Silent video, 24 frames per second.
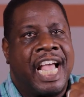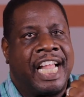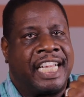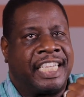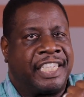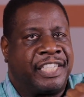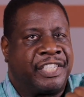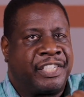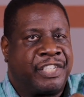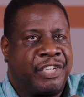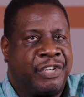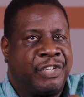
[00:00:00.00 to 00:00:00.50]

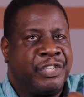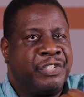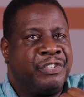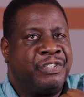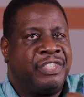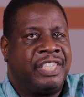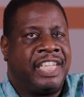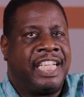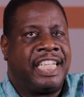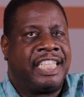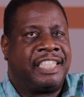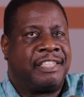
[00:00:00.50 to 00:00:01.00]
and so
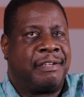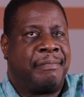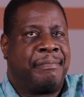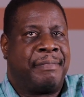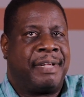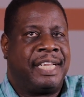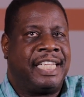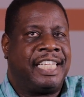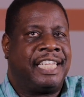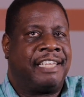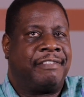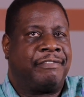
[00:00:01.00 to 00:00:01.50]
unique to
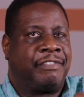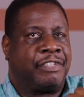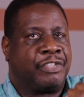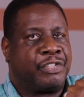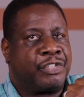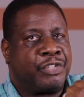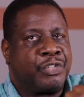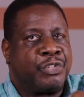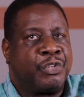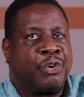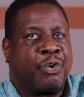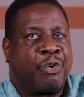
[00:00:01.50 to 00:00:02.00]
many of the
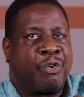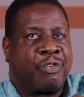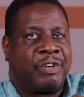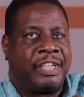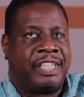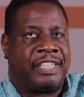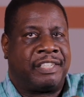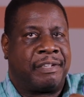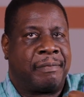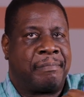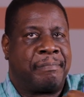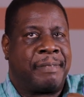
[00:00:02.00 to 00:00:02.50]

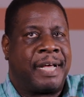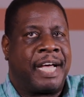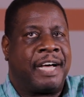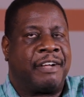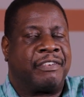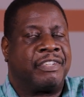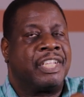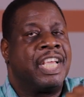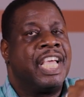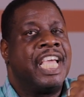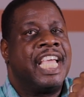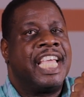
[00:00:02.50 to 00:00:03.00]
stories
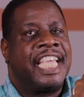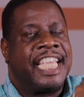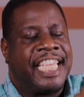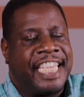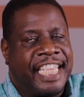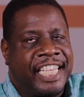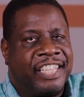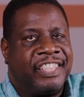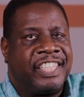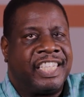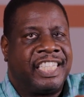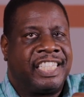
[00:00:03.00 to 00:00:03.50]
about
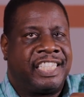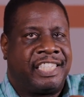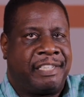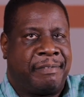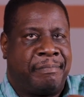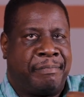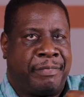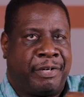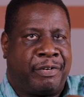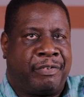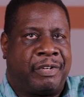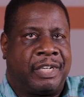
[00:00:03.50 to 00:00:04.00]
healings
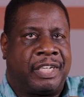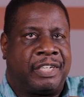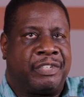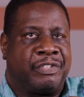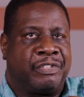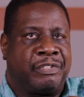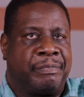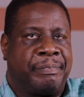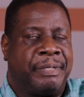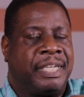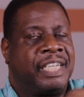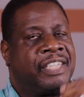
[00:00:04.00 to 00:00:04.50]
and miracles,